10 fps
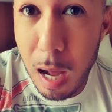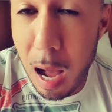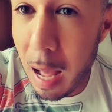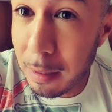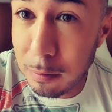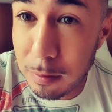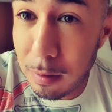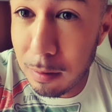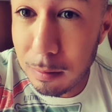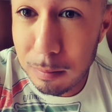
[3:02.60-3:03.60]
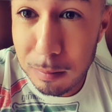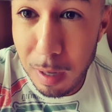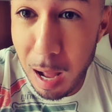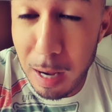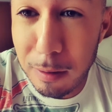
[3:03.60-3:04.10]
I don't know.
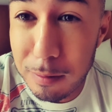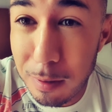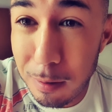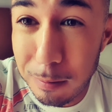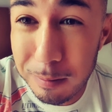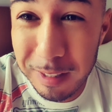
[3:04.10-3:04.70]
I don't know.